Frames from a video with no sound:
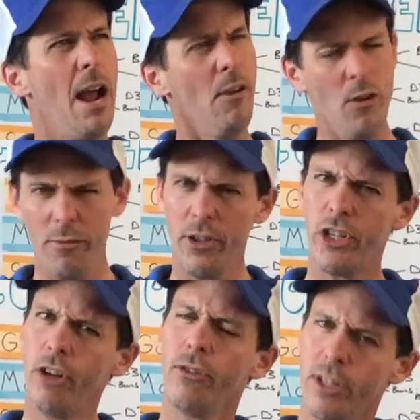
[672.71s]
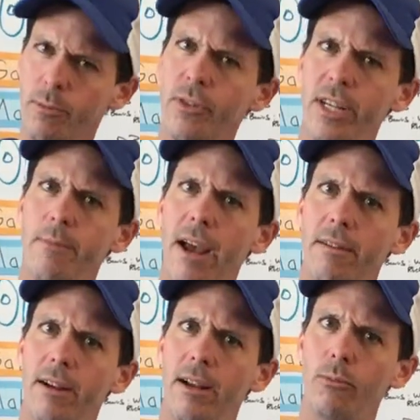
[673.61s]
I don't know if the Children's Museum
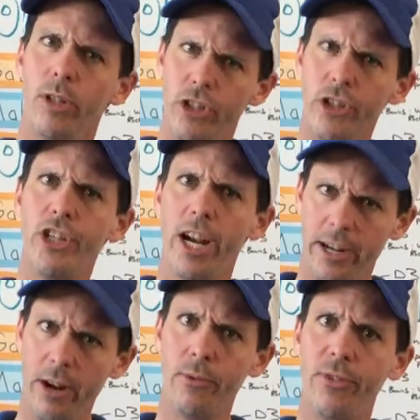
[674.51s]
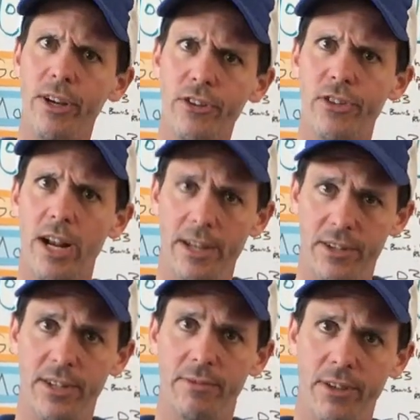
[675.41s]
we should check out their site and
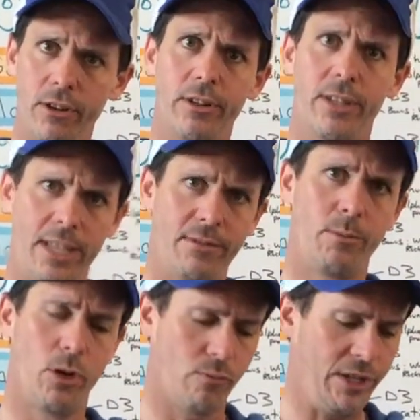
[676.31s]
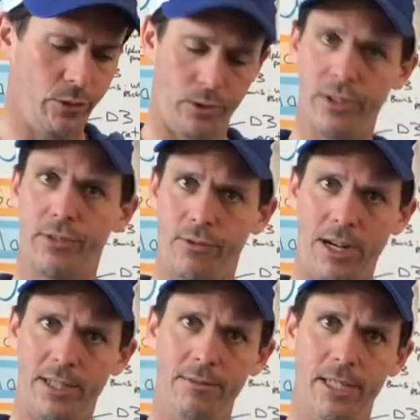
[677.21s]
see if they have some good resources for
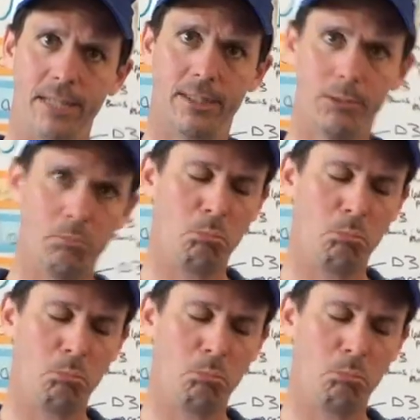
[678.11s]
activities.